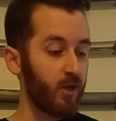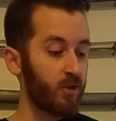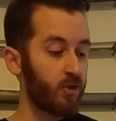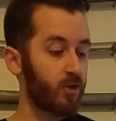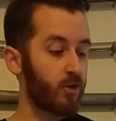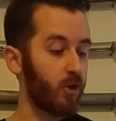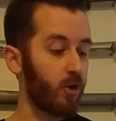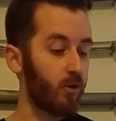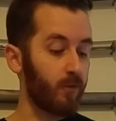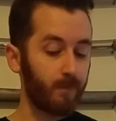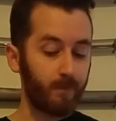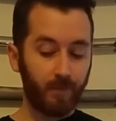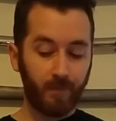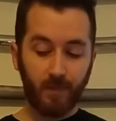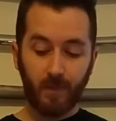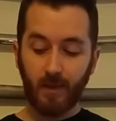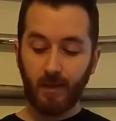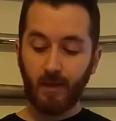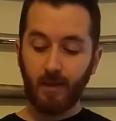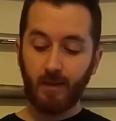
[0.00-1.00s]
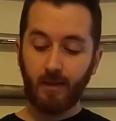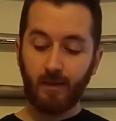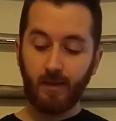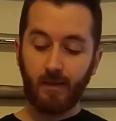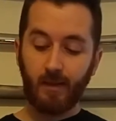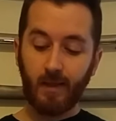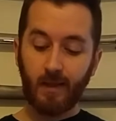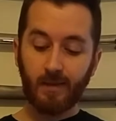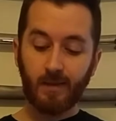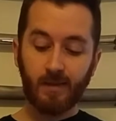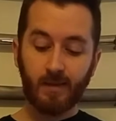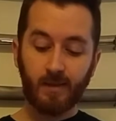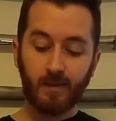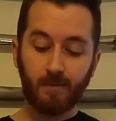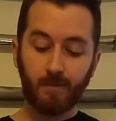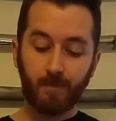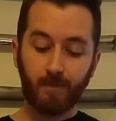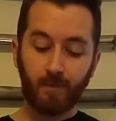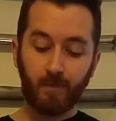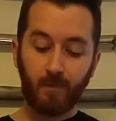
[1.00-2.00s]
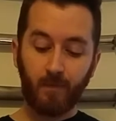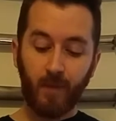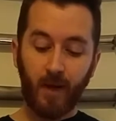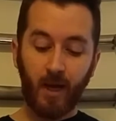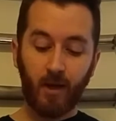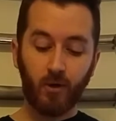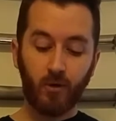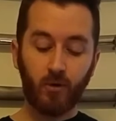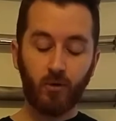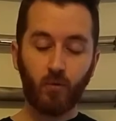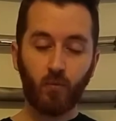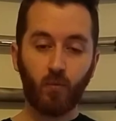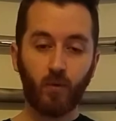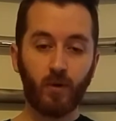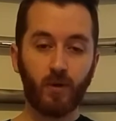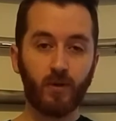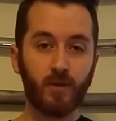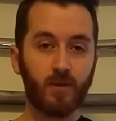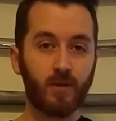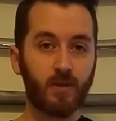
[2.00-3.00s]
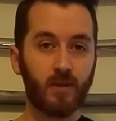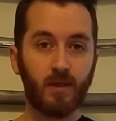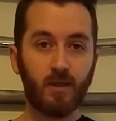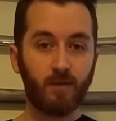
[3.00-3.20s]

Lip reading: So this pattern was,